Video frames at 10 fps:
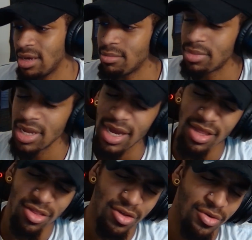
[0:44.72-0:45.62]
But yeah,
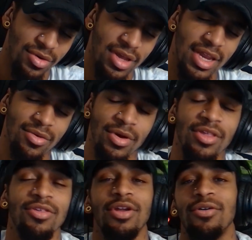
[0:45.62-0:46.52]
so
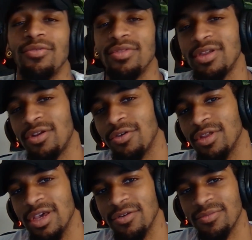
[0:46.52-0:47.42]
anyways, you know, you know the
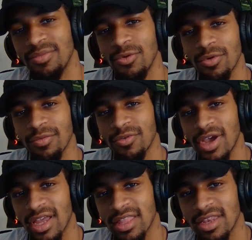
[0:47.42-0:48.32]
deal. You want me to
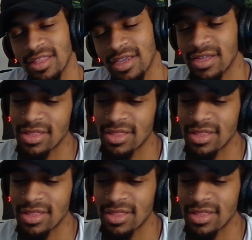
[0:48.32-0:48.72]
react to anything?